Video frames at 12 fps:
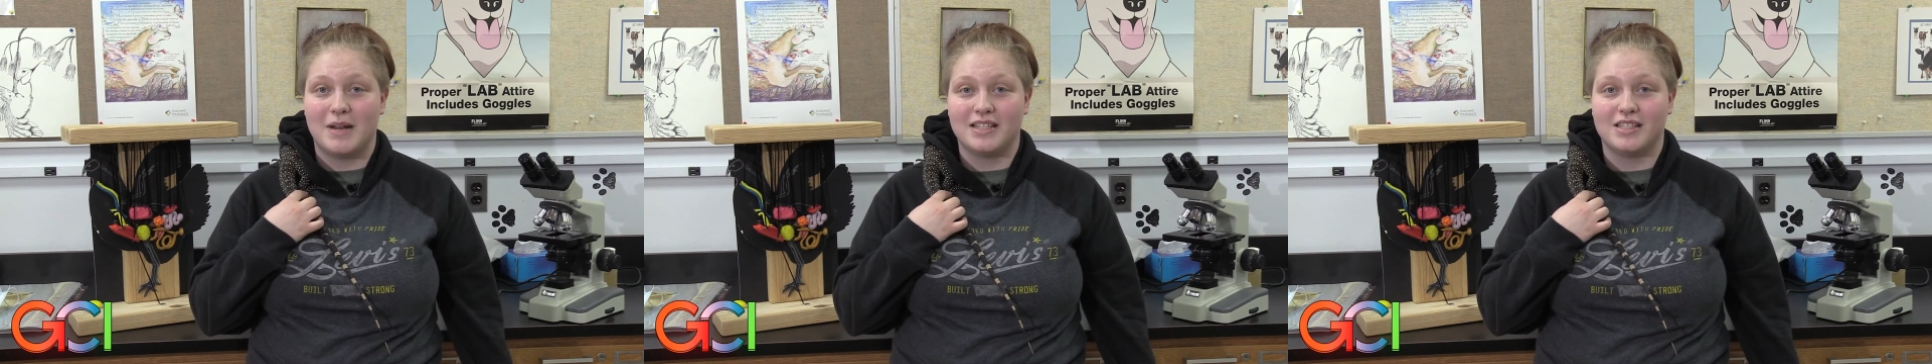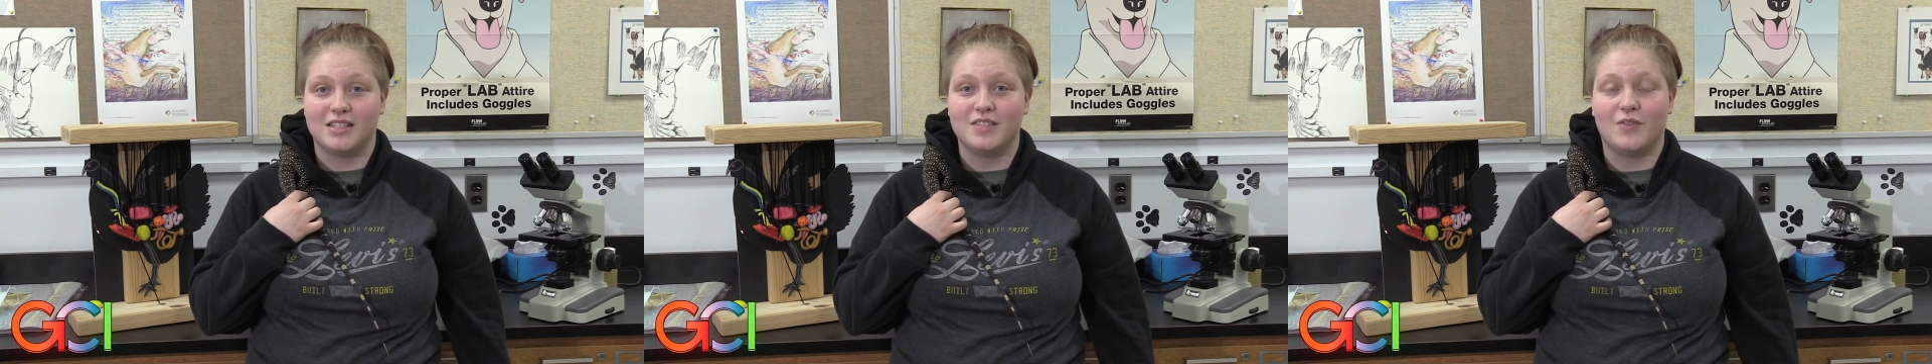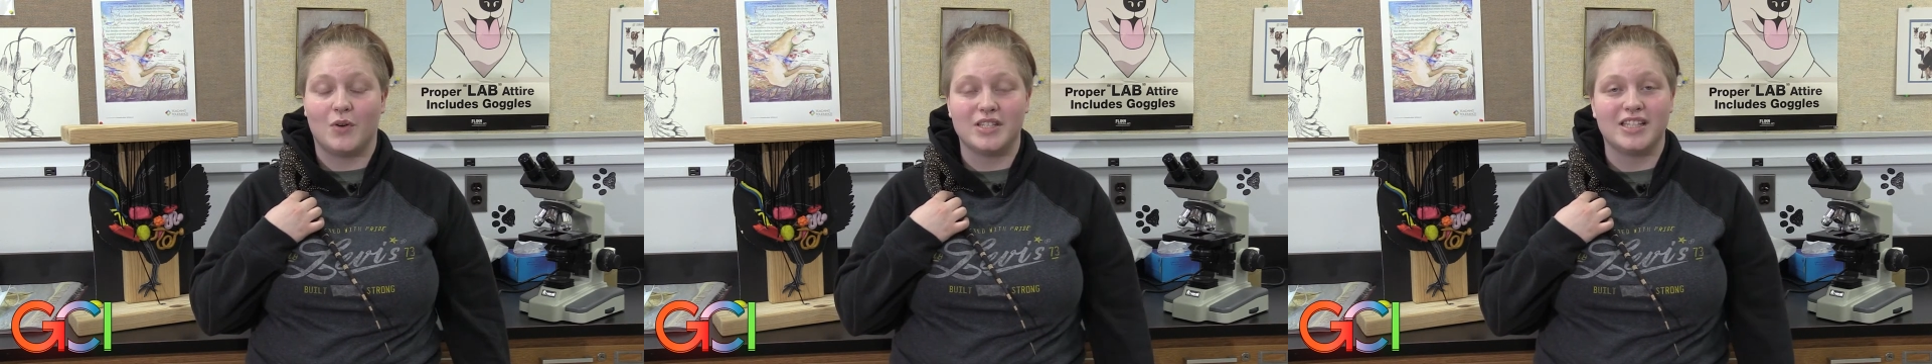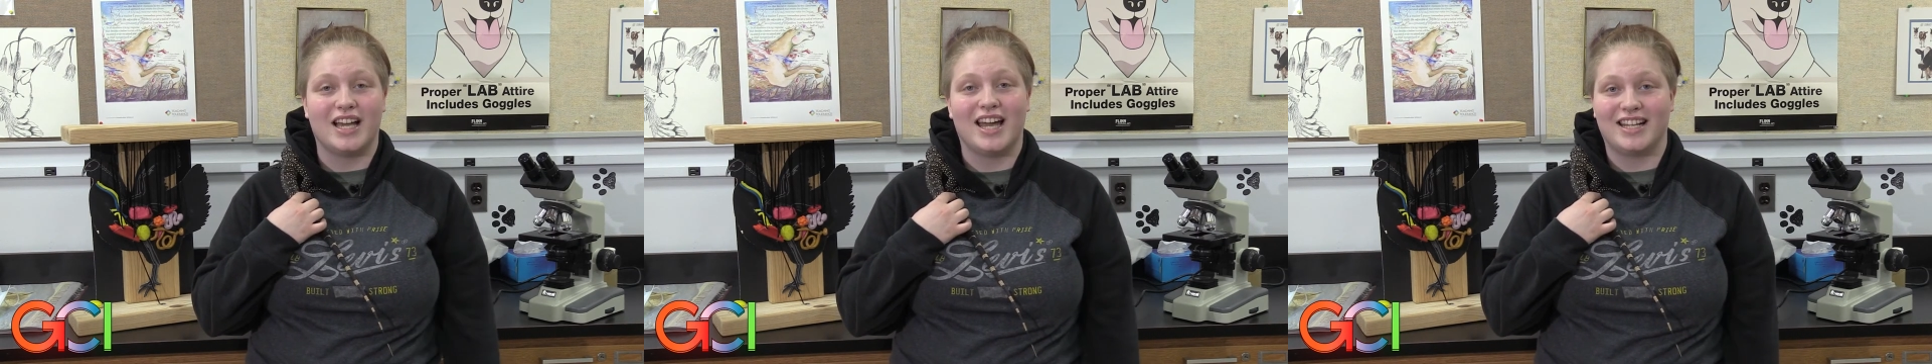medicine
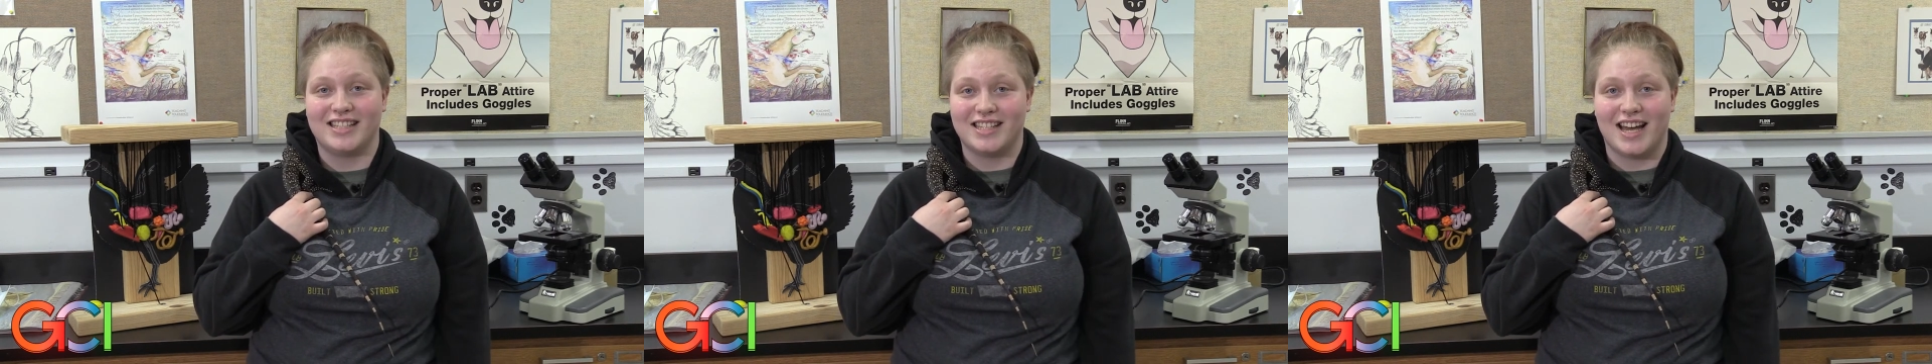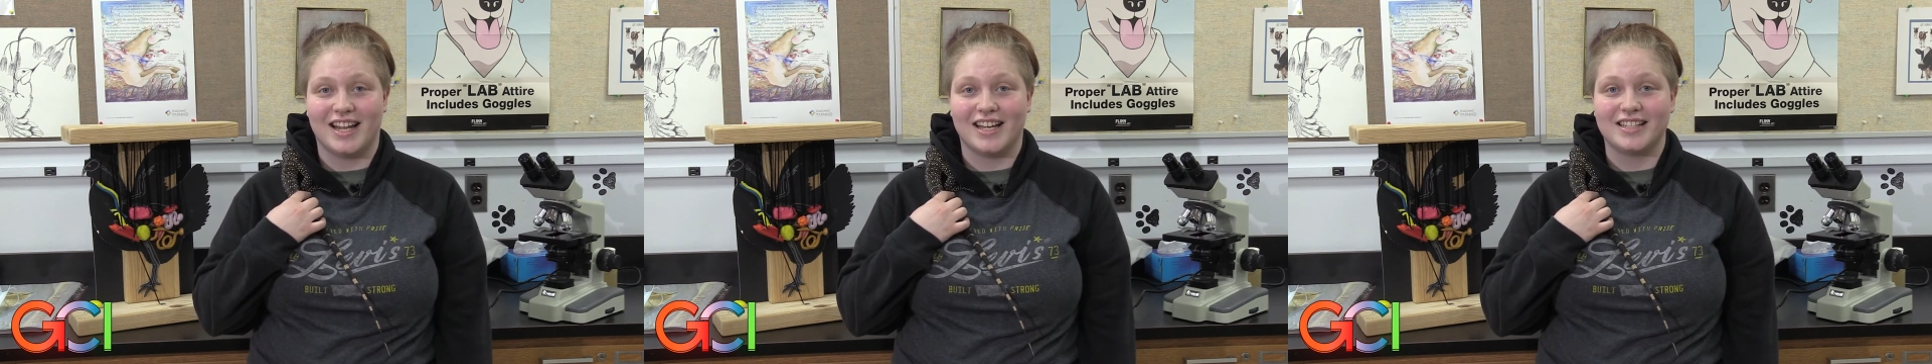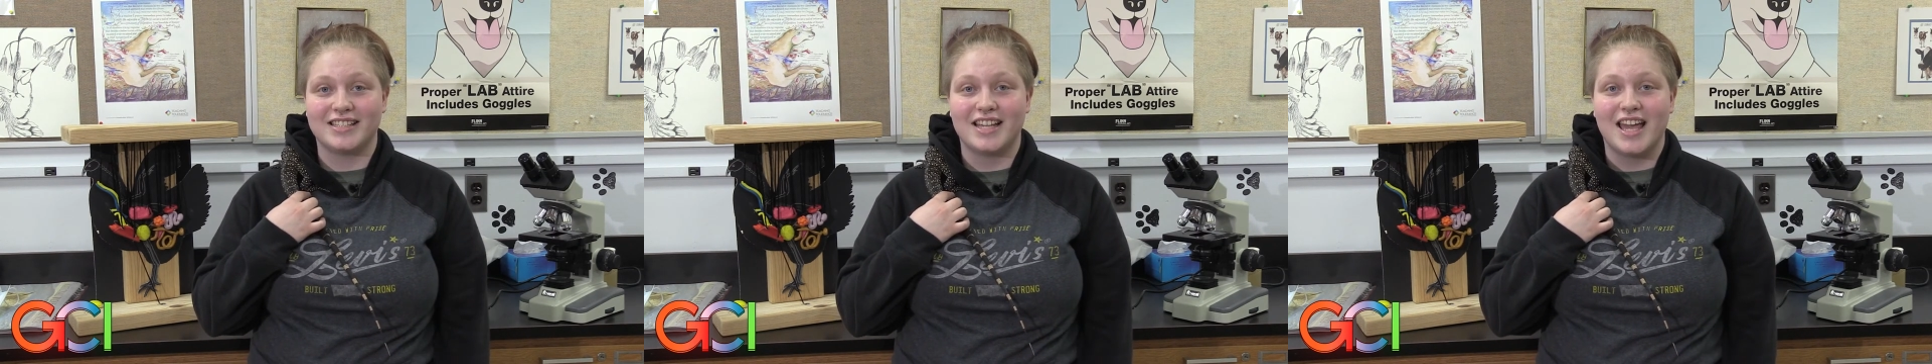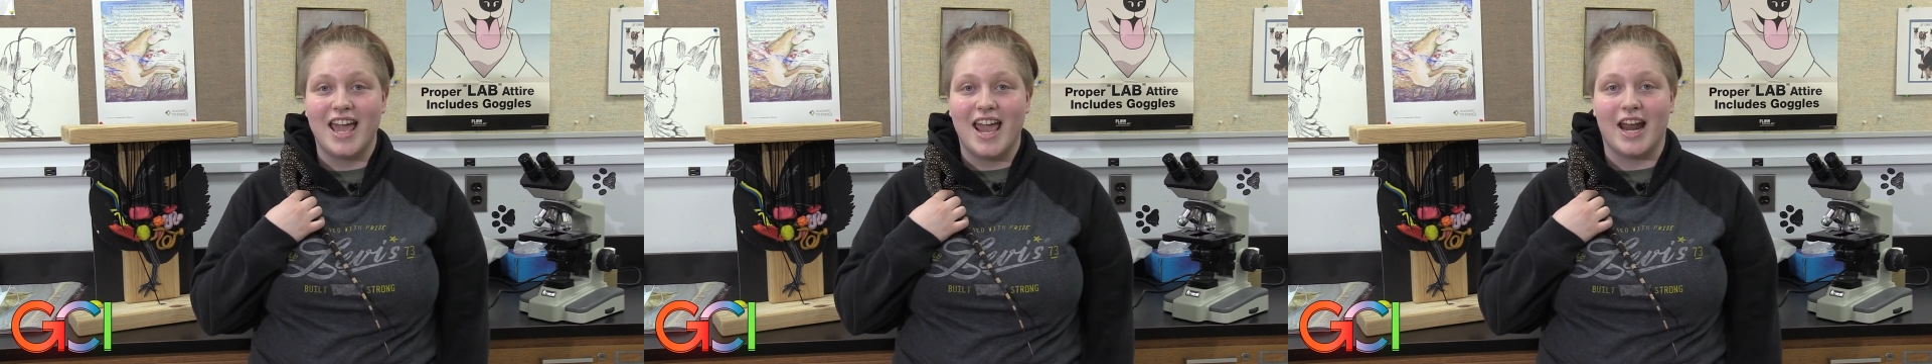focusing on exotics